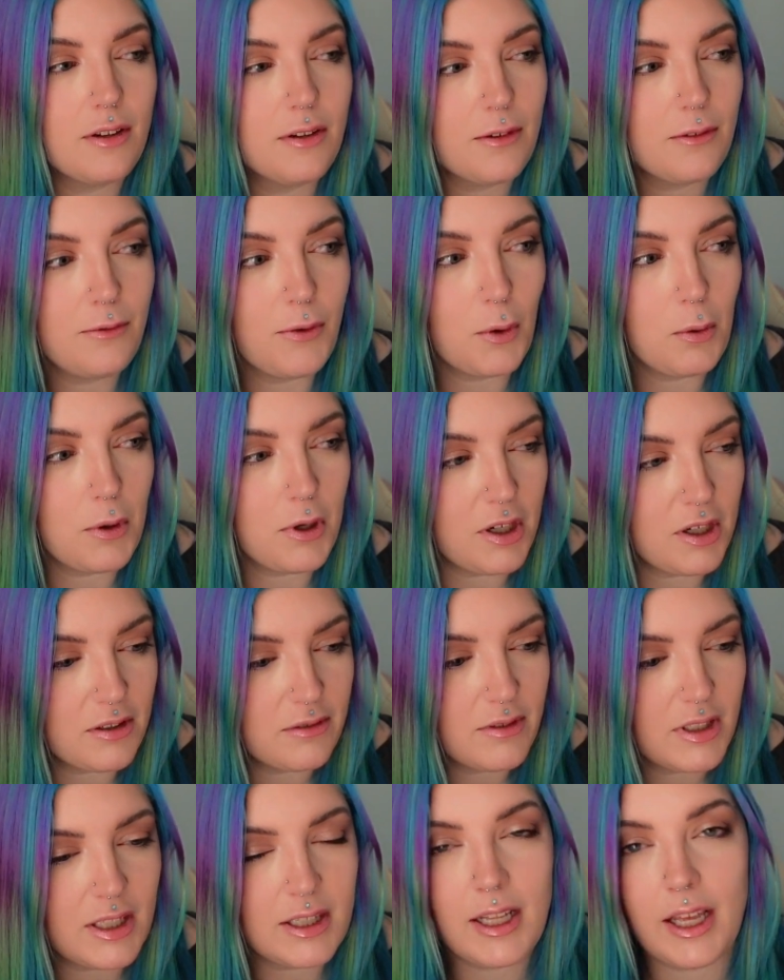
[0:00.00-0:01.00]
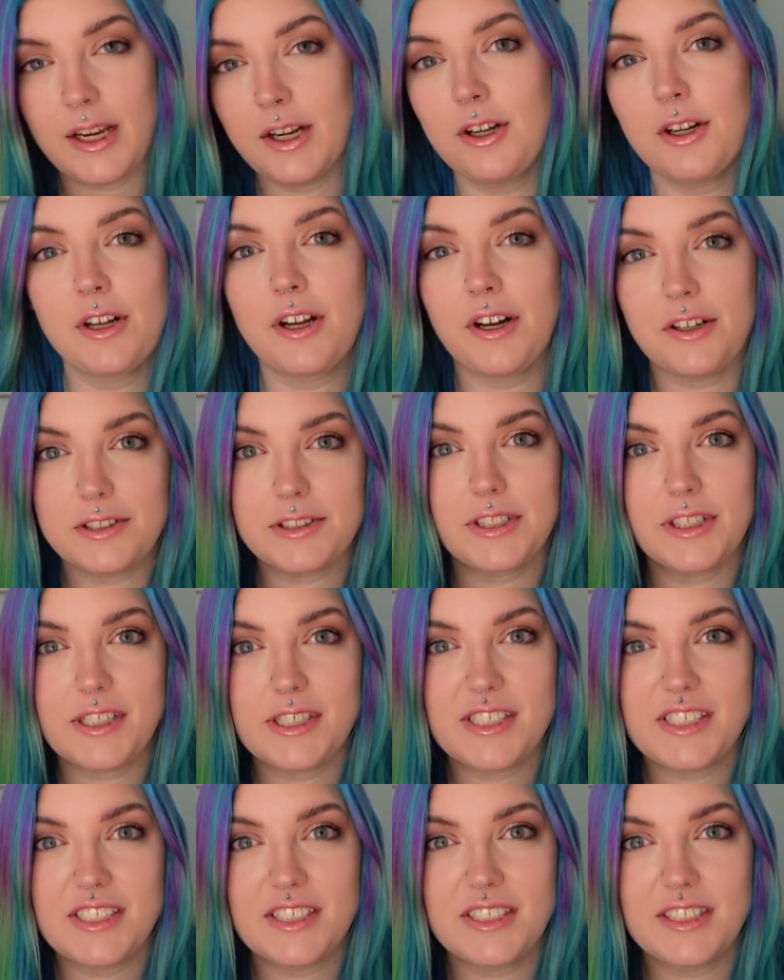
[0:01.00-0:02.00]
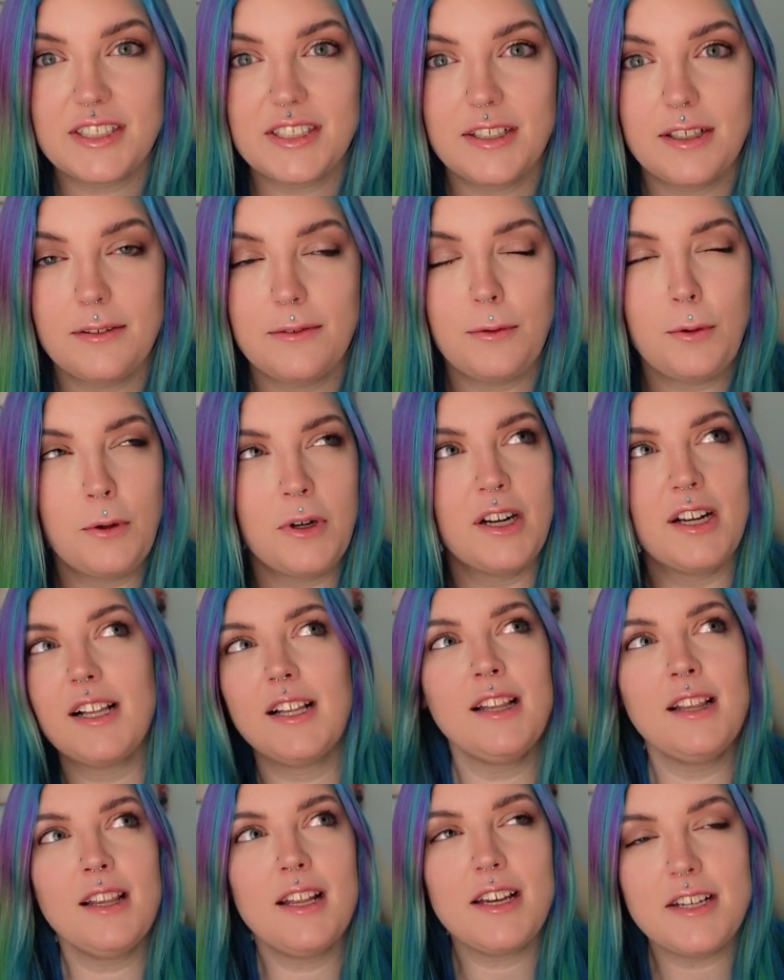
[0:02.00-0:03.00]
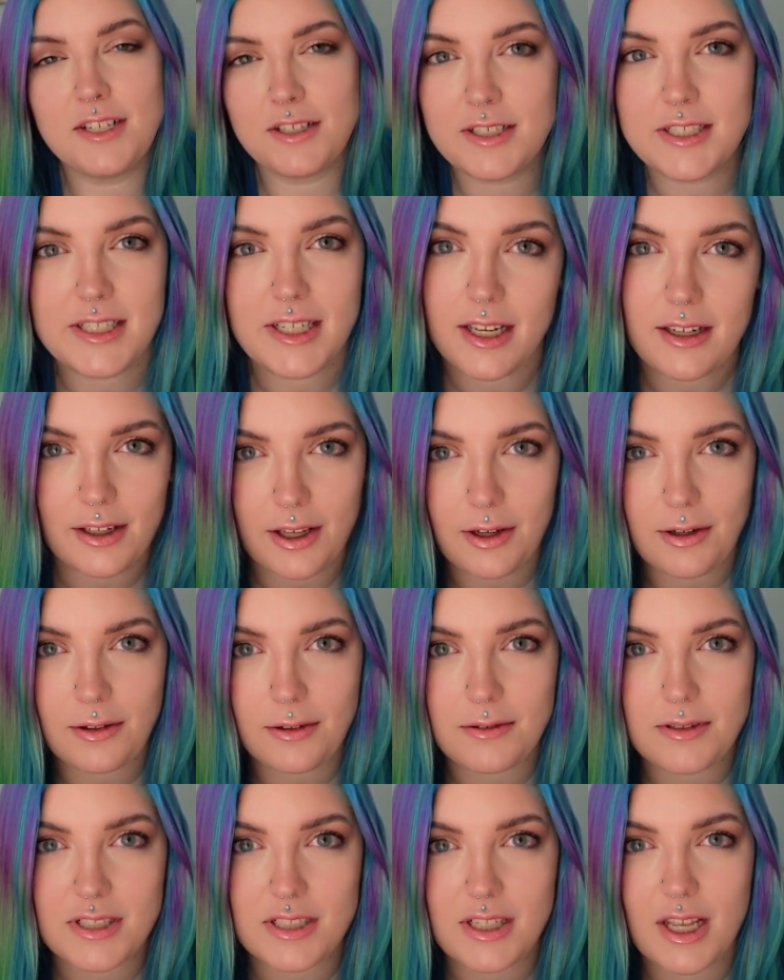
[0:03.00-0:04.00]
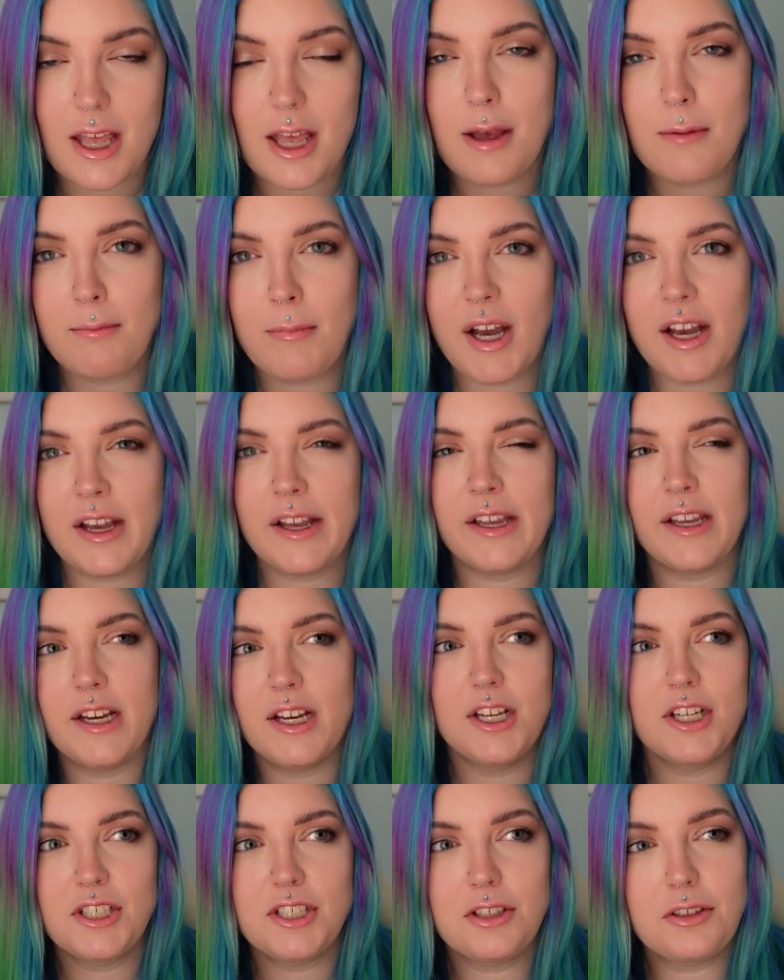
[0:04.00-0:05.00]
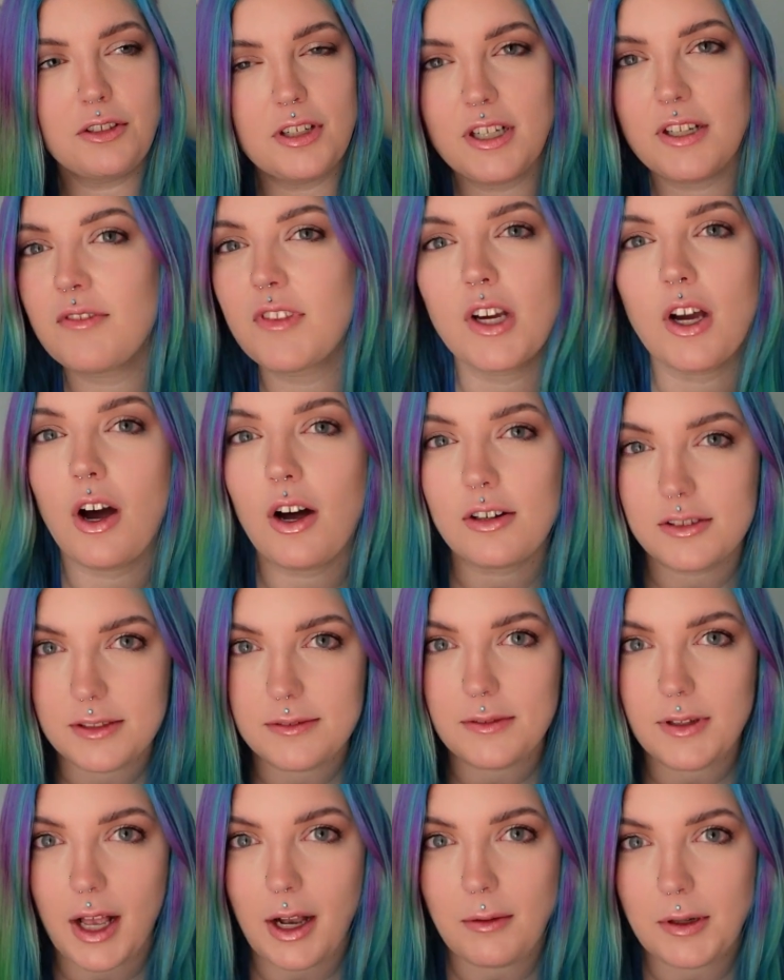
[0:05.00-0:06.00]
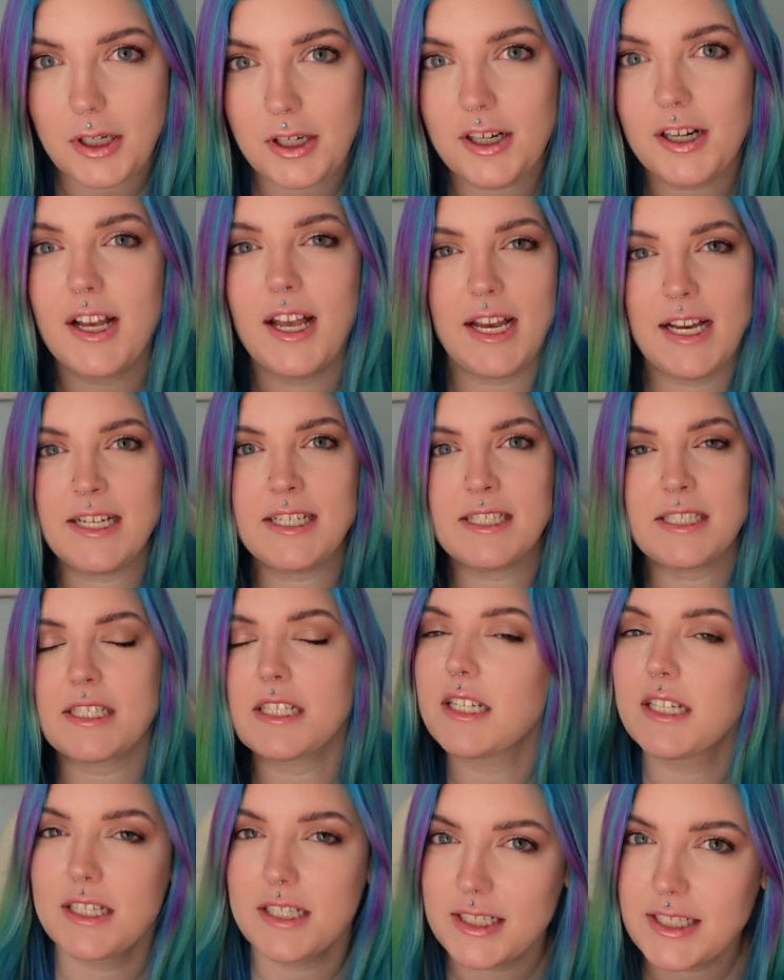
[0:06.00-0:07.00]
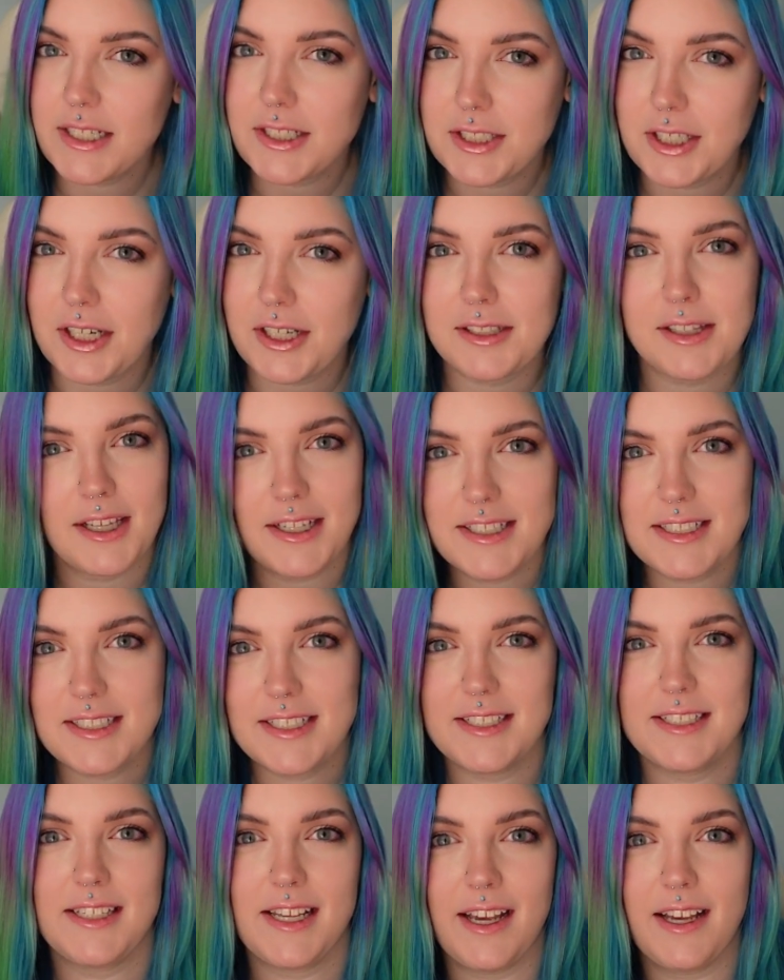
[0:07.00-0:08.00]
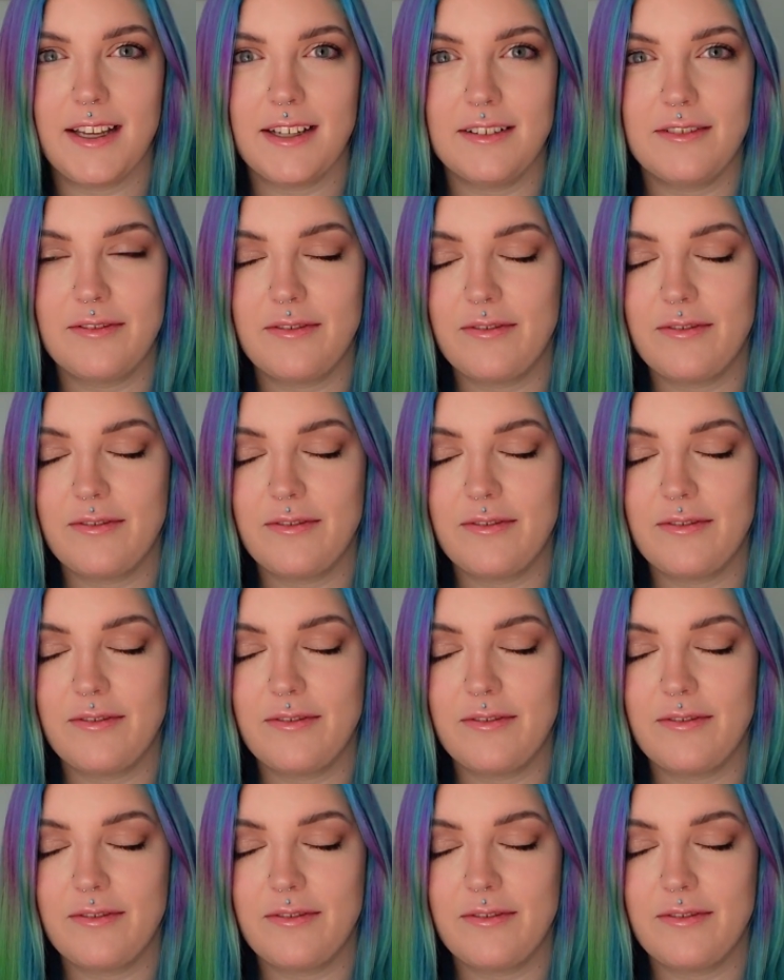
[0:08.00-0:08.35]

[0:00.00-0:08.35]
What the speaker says: for lighter colors, for lighter skin tones. My children of the cauliflower, as TikTok likes to say.